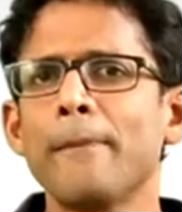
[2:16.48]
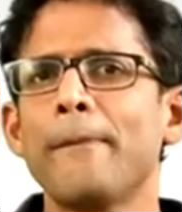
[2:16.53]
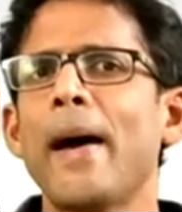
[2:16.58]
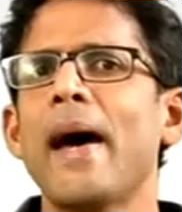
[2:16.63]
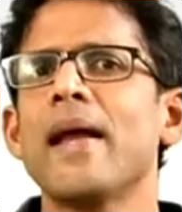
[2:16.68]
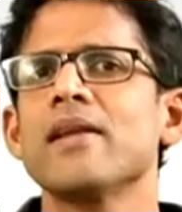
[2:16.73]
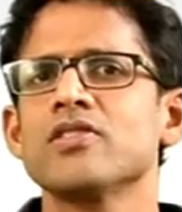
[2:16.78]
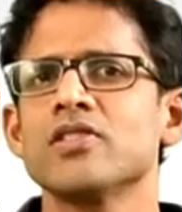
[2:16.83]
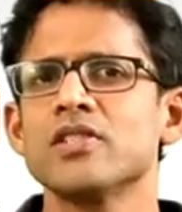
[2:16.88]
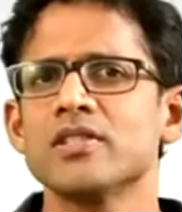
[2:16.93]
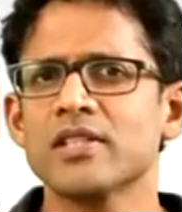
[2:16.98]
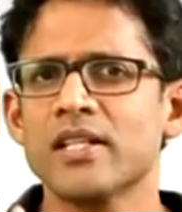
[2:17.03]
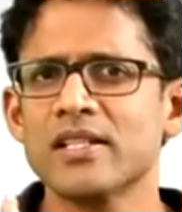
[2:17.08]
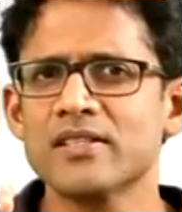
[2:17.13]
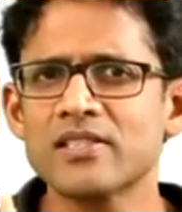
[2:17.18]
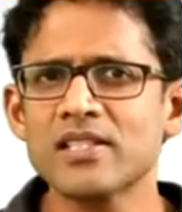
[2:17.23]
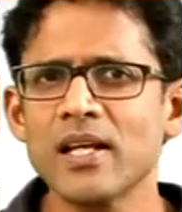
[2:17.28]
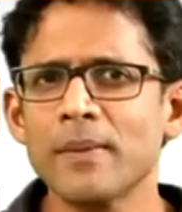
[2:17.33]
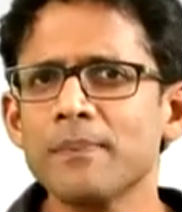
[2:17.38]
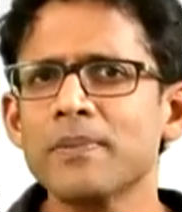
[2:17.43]
comparisons
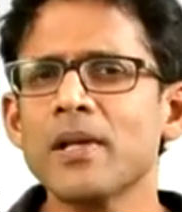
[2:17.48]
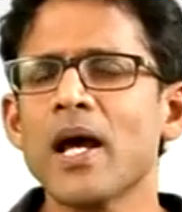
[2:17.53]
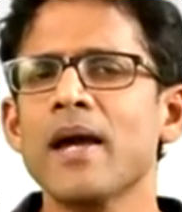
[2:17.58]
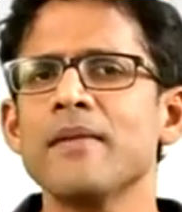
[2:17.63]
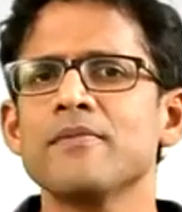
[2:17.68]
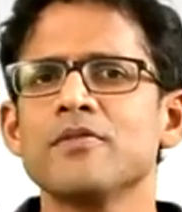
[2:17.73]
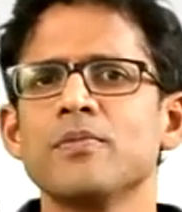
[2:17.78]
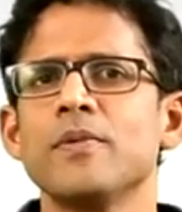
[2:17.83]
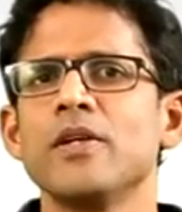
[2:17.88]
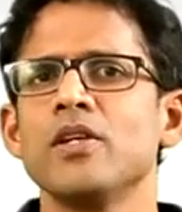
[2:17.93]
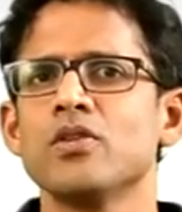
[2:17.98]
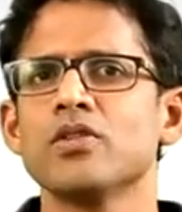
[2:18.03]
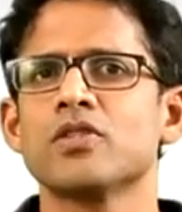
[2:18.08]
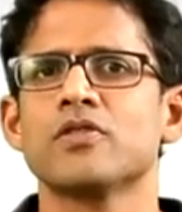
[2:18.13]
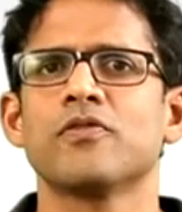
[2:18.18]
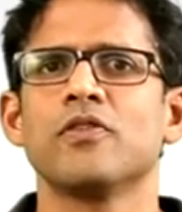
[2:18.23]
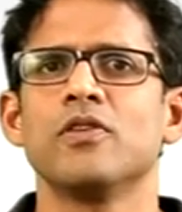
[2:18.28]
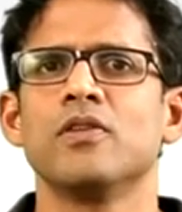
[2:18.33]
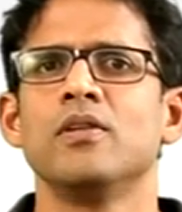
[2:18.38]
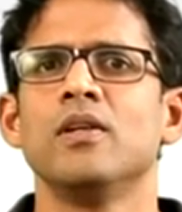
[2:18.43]
can sometimes be
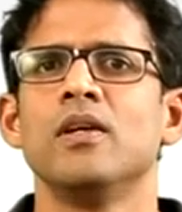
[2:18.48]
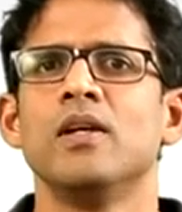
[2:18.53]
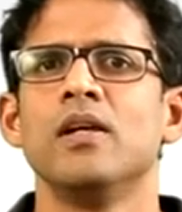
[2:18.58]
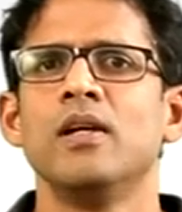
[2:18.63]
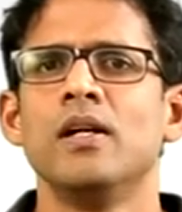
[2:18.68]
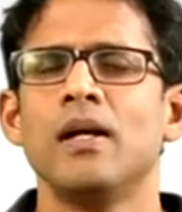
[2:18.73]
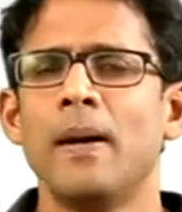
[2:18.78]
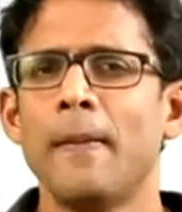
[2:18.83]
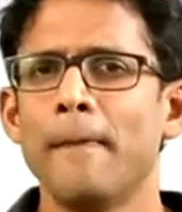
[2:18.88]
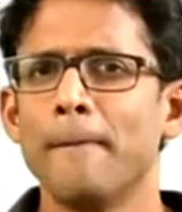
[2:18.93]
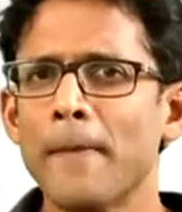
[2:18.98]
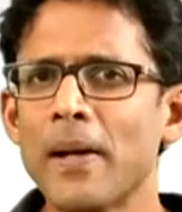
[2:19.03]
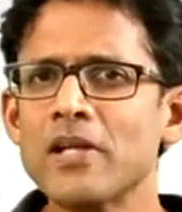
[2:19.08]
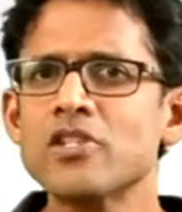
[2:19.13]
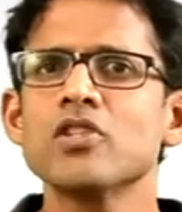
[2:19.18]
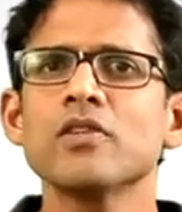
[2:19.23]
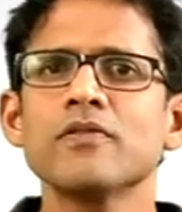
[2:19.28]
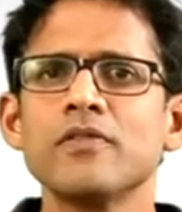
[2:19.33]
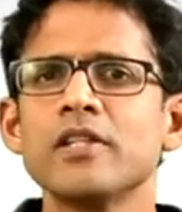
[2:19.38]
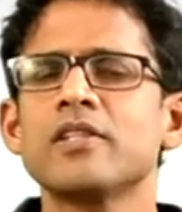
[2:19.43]
useful,
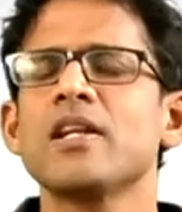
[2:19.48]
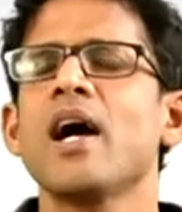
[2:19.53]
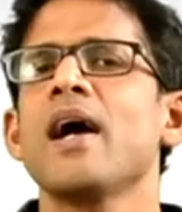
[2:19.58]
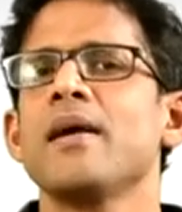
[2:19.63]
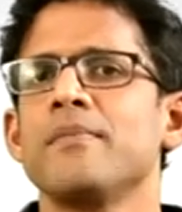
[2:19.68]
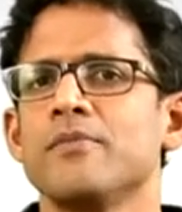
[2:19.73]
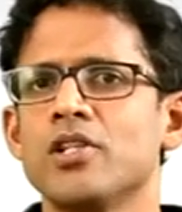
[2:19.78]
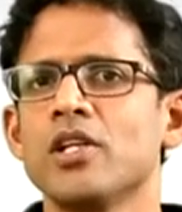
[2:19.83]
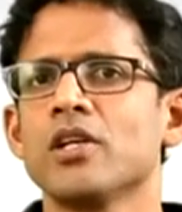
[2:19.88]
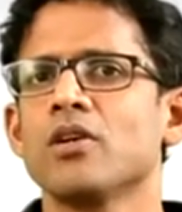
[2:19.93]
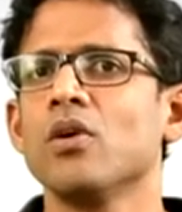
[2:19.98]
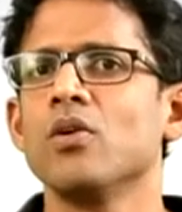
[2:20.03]
much of the time, she